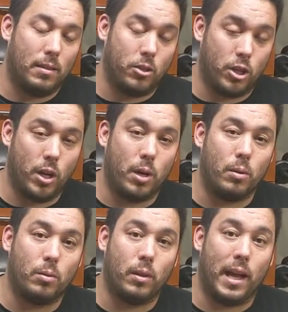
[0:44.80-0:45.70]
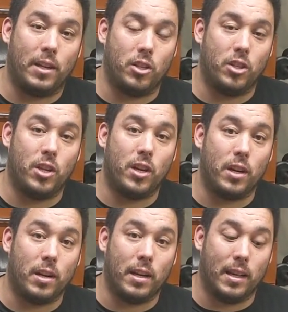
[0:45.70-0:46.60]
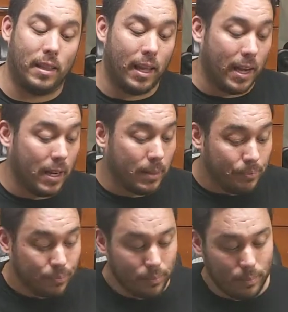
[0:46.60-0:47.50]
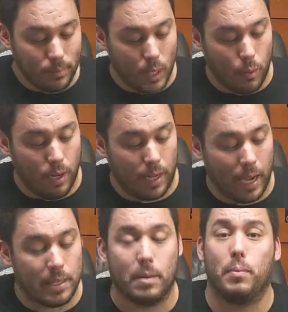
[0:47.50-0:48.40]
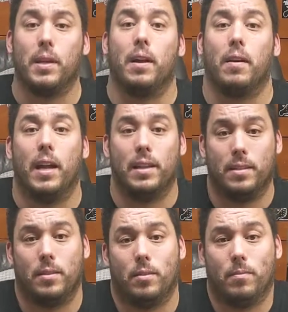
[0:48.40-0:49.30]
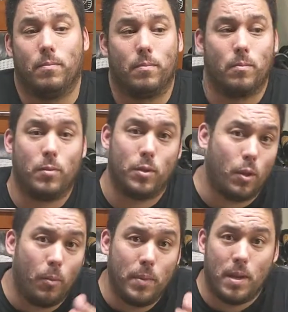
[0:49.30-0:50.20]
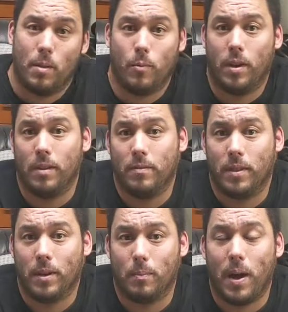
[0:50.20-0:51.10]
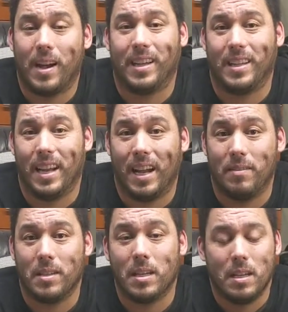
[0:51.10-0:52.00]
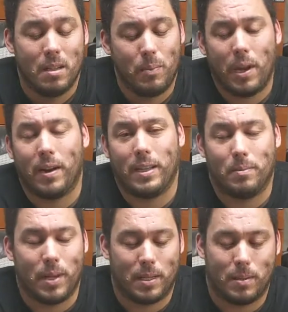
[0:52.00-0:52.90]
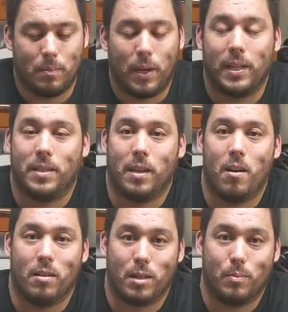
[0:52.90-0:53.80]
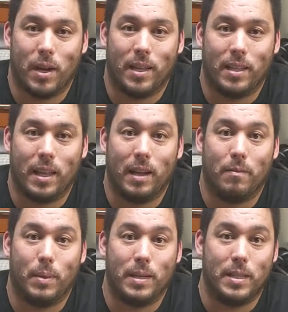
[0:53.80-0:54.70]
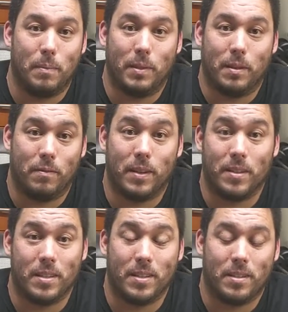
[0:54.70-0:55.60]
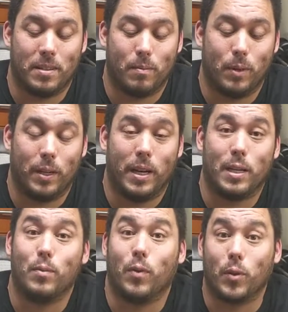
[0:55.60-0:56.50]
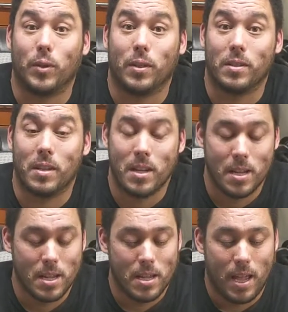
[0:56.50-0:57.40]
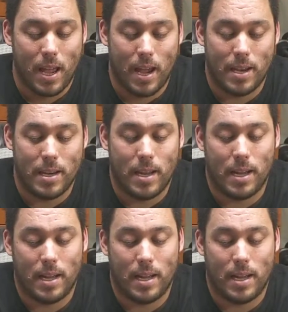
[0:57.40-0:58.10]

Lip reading: show last year in Atlanta. One of the guys at BRS sold me on one of their pocket knives. BRS makes Bali songs, but they've been dipping their fingers into some really nice folders. And